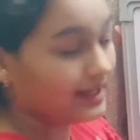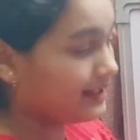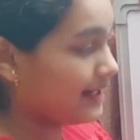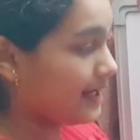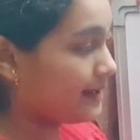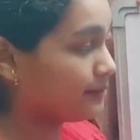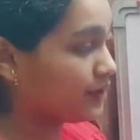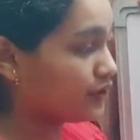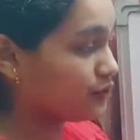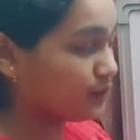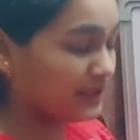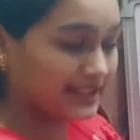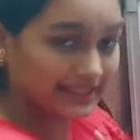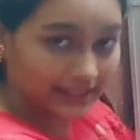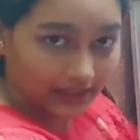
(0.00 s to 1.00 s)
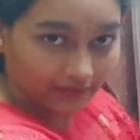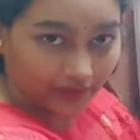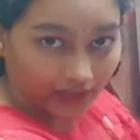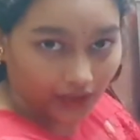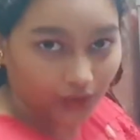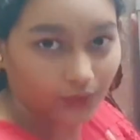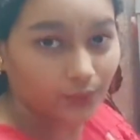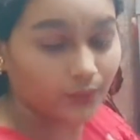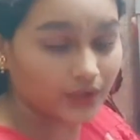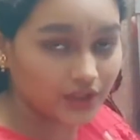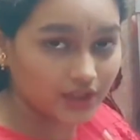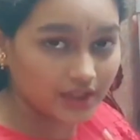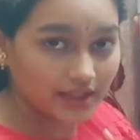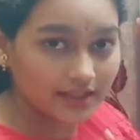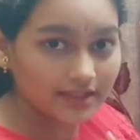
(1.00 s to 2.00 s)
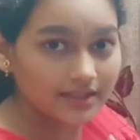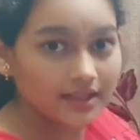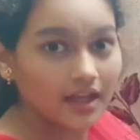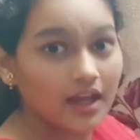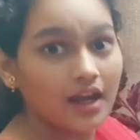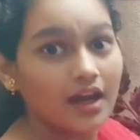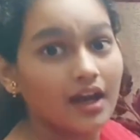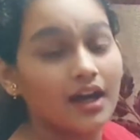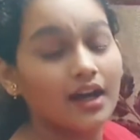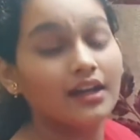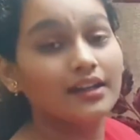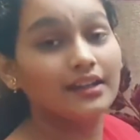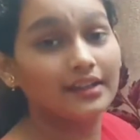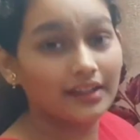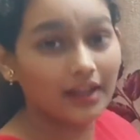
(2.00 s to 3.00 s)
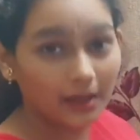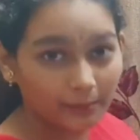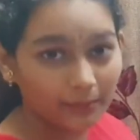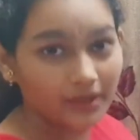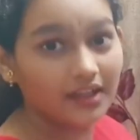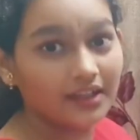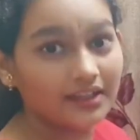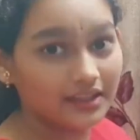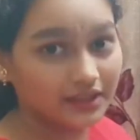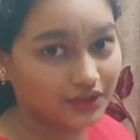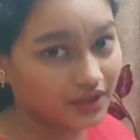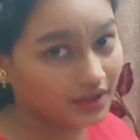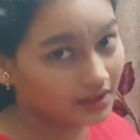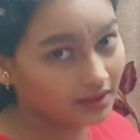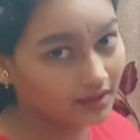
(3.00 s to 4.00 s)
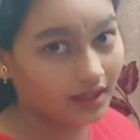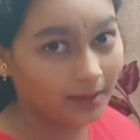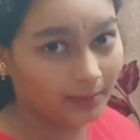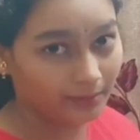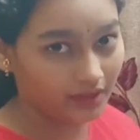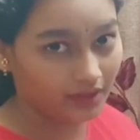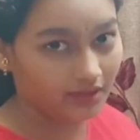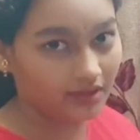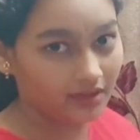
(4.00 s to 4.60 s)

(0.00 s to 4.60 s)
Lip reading: 9 plus 2 is 11, which is a double digit number.